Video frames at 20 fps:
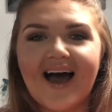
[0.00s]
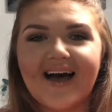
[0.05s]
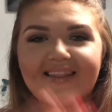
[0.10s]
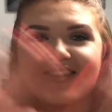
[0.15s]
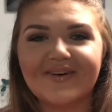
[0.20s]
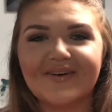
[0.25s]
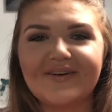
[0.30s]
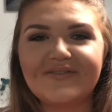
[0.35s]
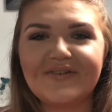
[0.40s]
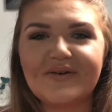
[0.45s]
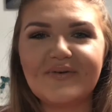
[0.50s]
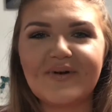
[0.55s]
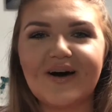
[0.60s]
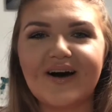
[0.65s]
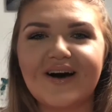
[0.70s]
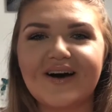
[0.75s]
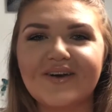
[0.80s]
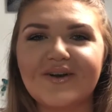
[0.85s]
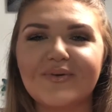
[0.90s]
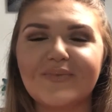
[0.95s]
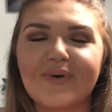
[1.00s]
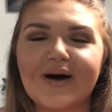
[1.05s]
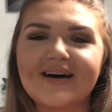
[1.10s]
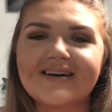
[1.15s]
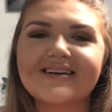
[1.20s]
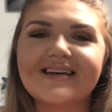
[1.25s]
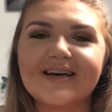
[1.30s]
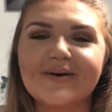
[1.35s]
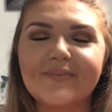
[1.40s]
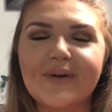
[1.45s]
Hello everyone,
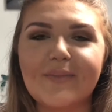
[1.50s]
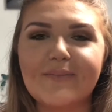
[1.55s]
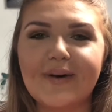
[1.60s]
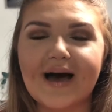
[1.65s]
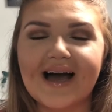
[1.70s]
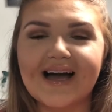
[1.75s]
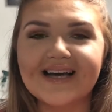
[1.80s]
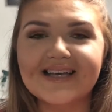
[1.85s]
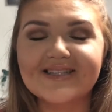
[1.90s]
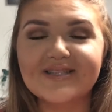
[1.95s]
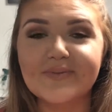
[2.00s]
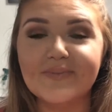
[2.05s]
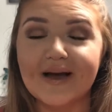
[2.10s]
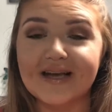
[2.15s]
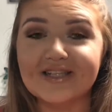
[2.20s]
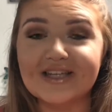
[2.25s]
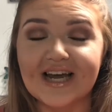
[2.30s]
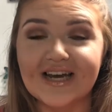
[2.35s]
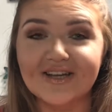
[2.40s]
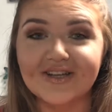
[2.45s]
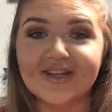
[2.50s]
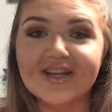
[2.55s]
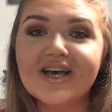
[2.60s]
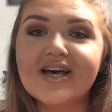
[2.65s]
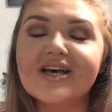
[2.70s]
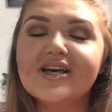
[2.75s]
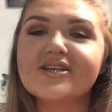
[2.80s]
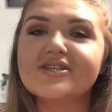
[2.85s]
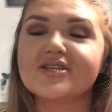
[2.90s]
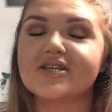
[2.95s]
welcome back to my channel.
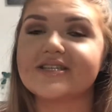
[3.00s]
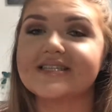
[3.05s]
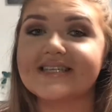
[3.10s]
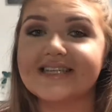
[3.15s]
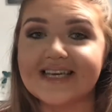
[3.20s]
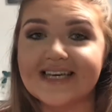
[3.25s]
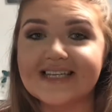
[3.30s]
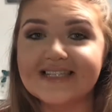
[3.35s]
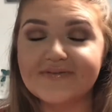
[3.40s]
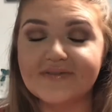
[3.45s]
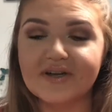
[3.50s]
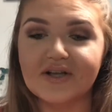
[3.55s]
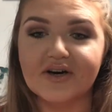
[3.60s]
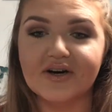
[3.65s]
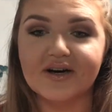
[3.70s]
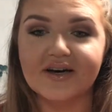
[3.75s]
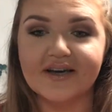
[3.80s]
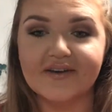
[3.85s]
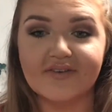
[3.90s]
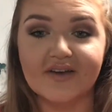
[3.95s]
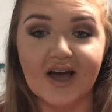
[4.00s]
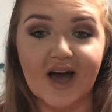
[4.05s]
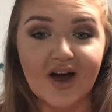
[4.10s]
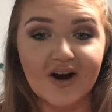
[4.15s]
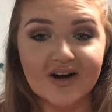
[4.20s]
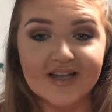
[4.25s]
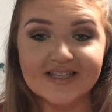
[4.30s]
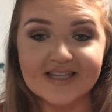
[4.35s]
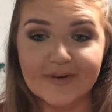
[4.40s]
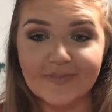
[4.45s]
So today's video, if you can't
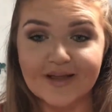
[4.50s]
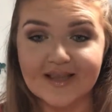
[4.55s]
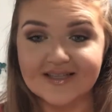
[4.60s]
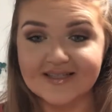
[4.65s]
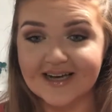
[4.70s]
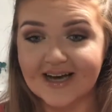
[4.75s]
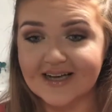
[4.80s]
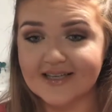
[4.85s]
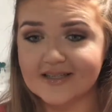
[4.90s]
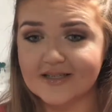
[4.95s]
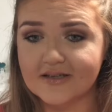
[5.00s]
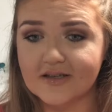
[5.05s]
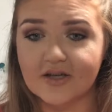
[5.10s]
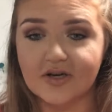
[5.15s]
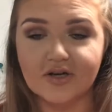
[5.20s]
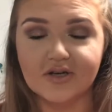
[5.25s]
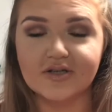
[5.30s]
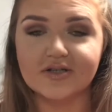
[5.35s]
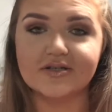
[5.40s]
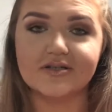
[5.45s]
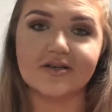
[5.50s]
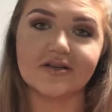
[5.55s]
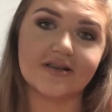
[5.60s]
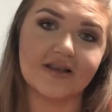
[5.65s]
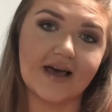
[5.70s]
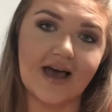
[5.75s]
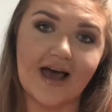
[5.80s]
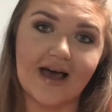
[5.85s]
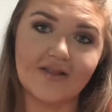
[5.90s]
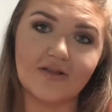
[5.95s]
already tell by the title and also
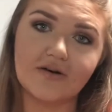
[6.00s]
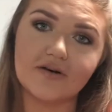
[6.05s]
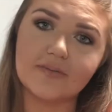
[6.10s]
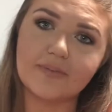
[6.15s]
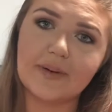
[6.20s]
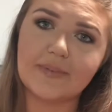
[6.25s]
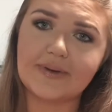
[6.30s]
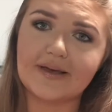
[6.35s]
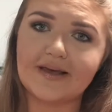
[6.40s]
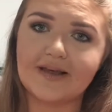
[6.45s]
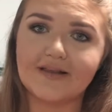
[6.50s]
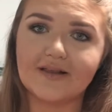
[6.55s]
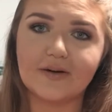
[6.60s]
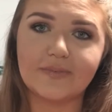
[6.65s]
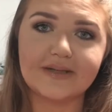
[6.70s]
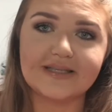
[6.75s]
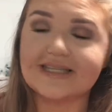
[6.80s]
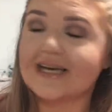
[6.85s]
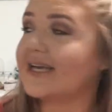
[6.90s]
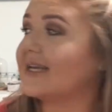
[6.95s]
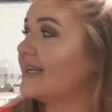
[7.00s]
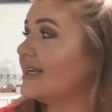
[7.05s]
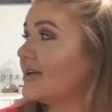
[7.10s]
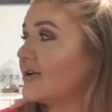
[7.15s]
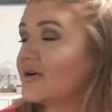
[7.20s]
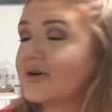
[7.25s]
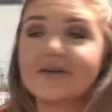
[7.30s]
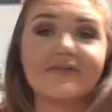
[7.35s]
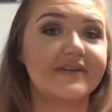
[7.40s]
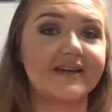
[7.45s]
that I look maybe a little bit tanned, I
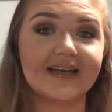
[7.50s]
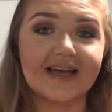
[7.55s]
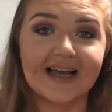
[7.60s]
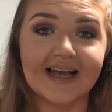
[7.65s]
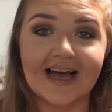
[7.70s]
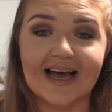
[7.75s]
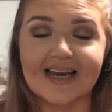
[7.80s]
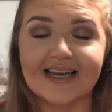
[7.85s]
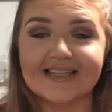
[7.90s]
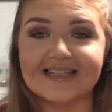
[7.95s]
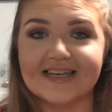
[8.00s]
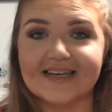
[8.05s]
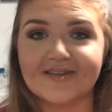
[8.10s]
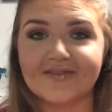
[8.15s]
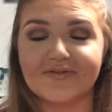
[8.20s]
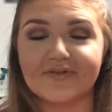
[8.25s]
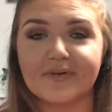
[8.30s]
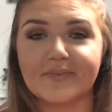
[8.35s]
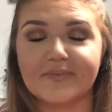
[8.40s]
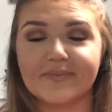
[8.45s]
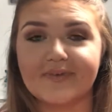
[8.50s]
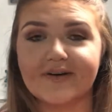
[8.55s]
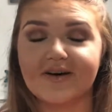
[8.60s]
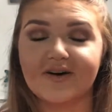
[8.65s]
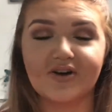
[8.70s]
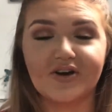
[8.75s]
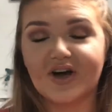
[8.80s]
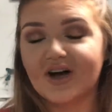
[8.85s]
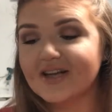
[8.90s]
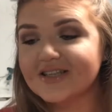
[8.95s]
don't know if you can kind of tell from
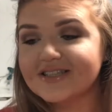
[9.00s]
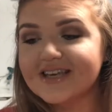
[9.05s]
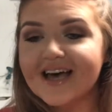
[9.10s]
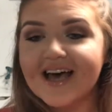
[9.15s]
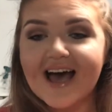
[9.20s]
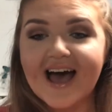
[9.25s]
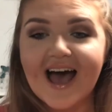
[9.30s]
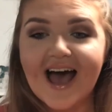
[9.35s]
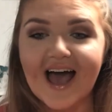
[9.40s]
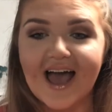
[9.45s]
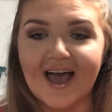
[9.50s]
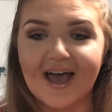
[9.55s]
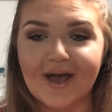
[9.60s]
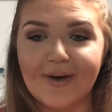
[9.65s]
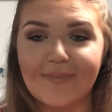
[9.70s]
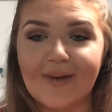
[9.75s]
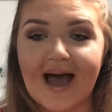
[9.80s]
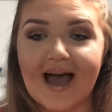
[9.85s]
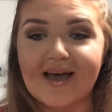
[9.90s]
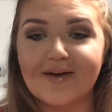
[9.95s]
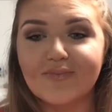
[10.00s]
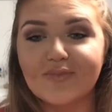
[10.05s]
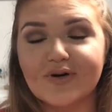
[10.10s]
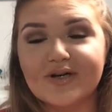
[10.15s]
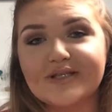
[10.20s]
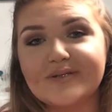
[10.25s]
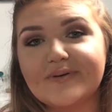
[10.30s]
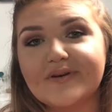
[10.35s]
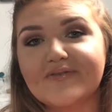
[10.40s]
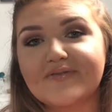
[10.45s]
or not, I am
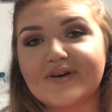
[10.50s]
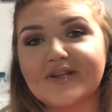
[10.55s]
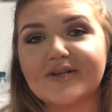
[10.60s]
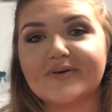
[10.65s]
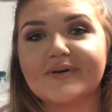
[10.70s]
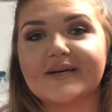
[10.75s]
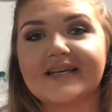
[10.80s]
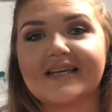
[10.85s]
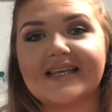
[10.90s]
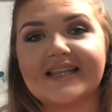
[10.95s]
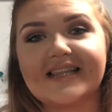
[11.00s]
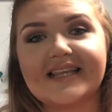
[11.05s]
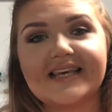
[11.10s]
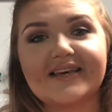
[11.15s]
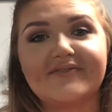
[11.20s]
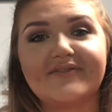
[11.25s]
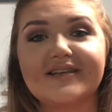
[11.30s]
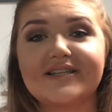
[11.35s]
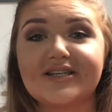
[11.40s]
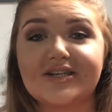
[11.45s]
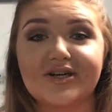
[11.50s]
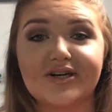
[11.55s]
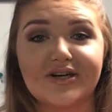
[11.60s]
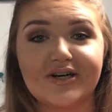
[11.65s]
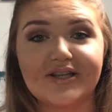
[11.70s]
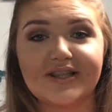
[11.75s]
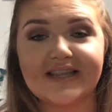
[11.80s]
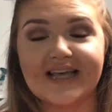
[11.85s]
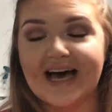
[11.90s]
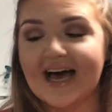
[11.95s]
going to be following the
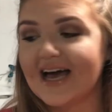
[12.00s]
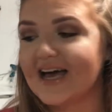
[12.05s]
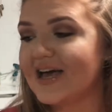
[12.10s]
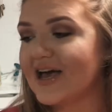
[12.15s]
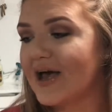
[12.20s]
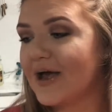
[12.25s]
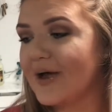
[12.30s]
video that